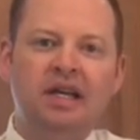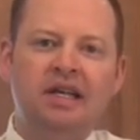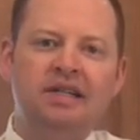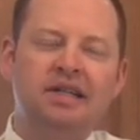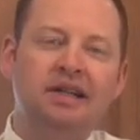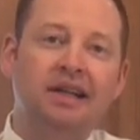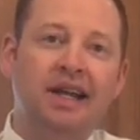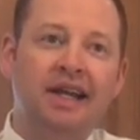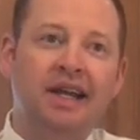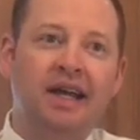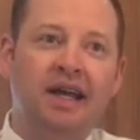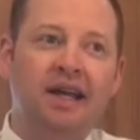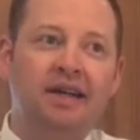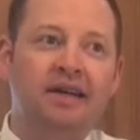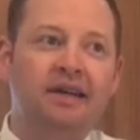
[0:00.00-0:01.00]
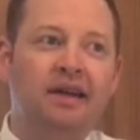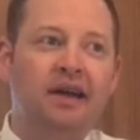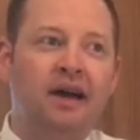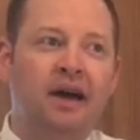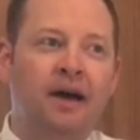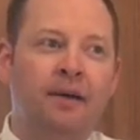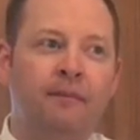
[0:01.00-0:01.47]
until I get
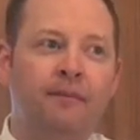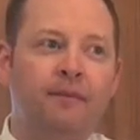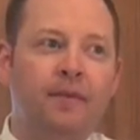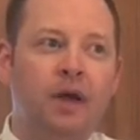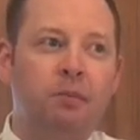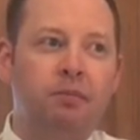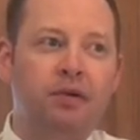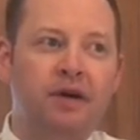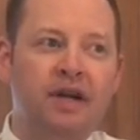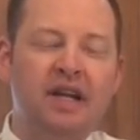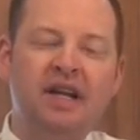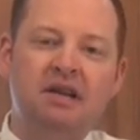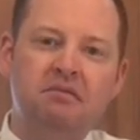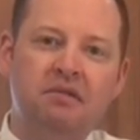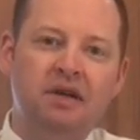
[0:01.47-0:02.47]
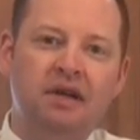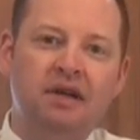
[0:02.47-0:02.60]
a pretty